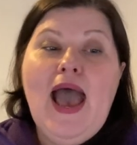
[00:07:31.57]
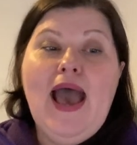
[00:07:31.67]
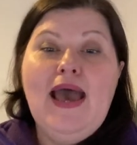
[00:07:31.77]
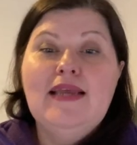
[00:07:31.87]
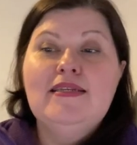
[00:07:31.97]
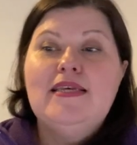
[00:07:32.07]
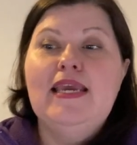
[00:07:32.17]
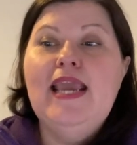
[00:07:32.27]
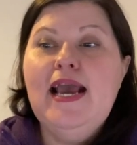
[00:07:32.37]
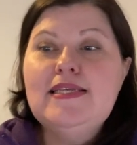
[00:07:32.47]
And
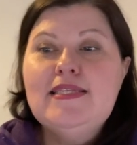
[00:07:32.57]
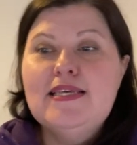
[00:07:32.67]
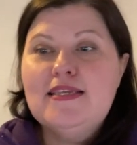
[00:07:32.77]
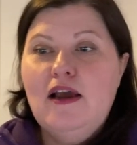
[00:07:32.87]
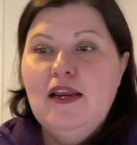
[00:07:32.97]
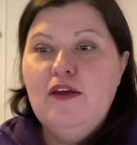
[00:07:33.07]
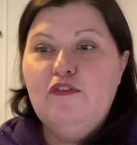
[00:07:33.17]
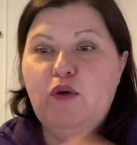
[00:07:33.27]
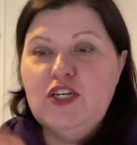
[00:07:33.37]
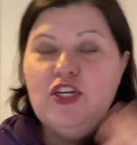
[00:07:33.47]
he has this kind of
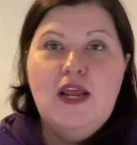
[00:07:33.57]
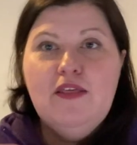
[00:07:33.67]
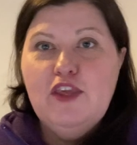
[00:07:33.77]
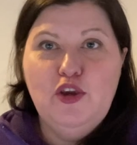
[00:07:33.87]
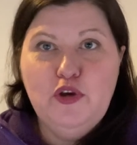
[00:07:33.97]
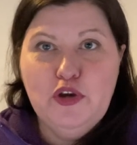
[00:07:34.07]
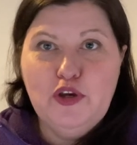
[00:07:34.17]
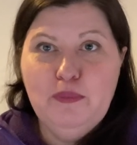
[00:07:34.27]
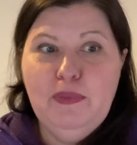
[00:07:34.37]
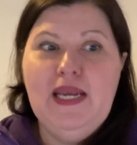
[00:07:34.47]
questionnaire that you can
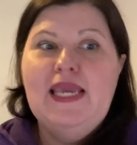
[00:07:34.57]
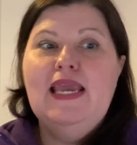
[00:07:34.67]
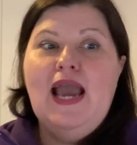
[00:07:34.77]
complete